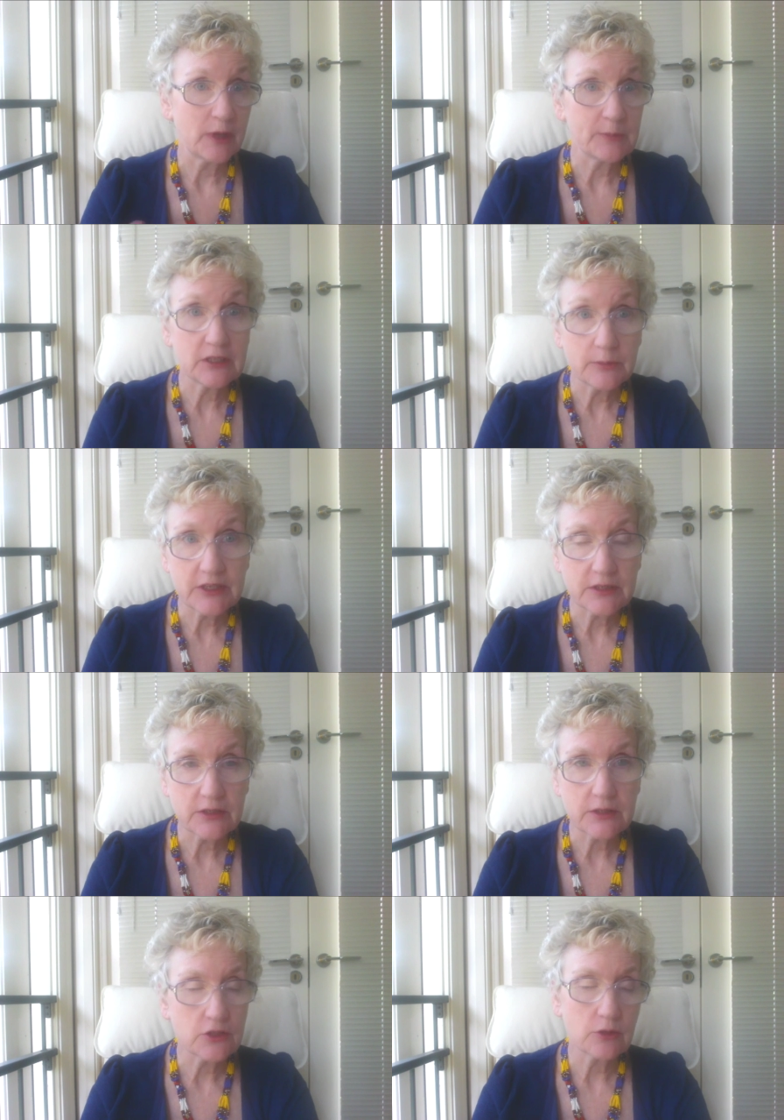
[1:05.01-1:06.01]
might be a
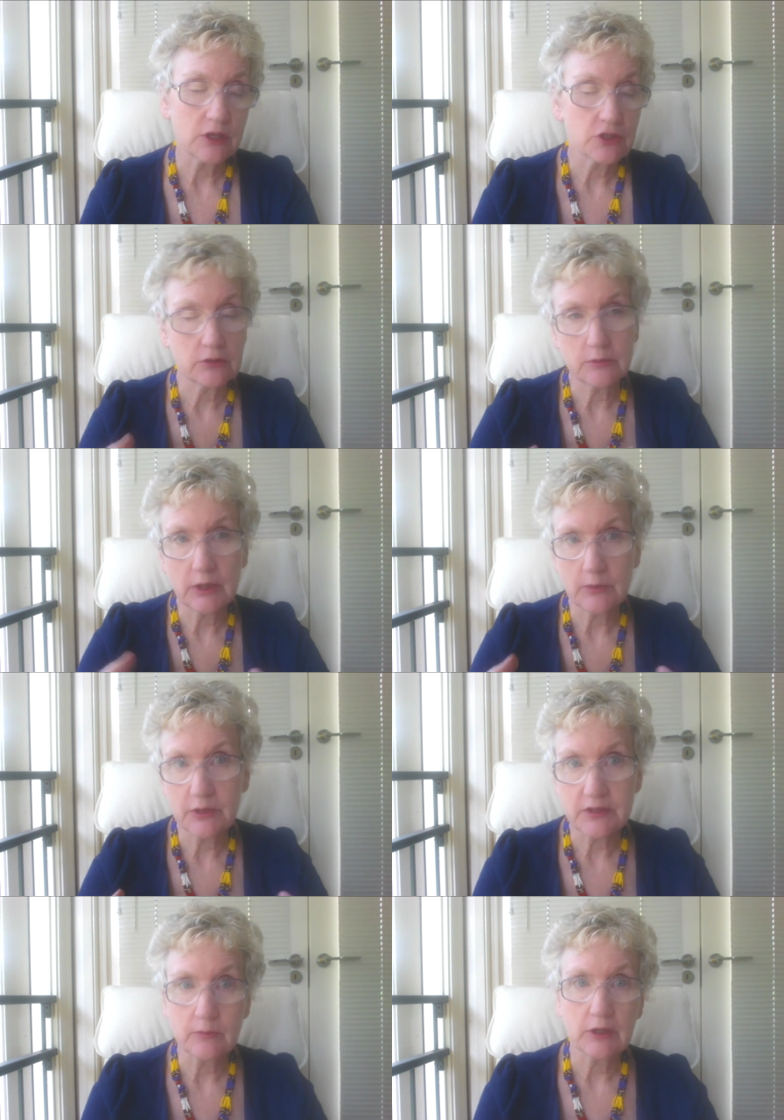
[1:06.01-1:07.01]
domestic situation, or it might
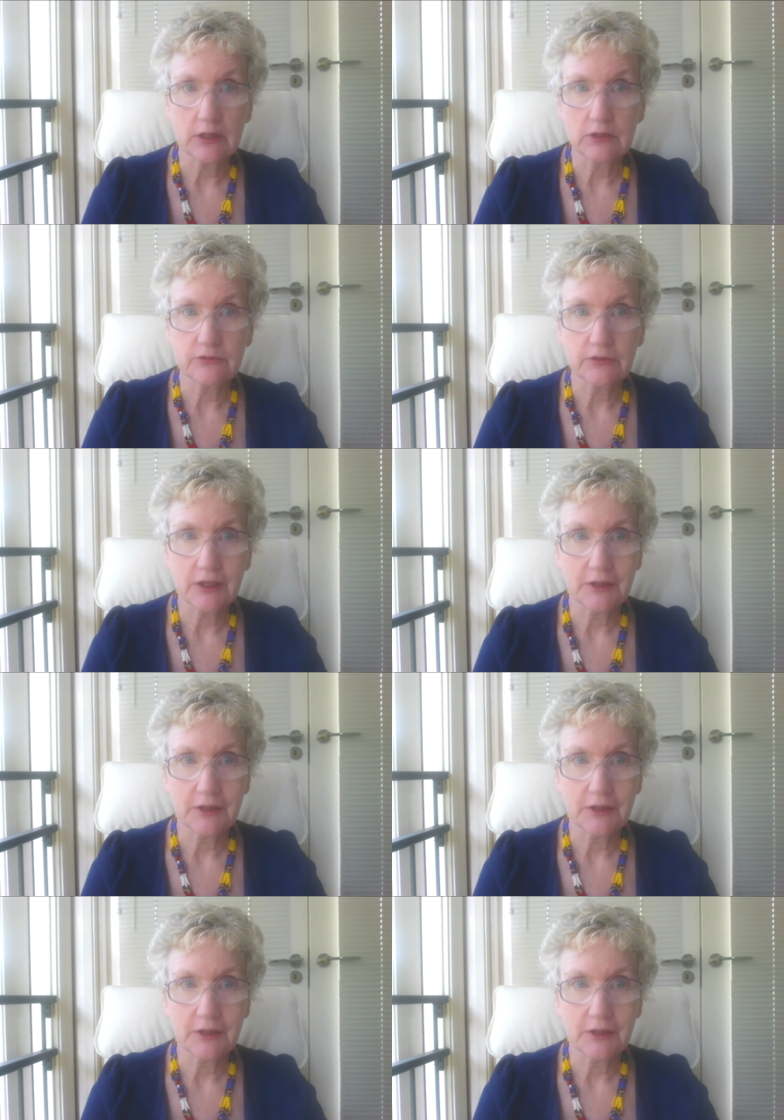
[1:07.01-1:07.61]
be some kind of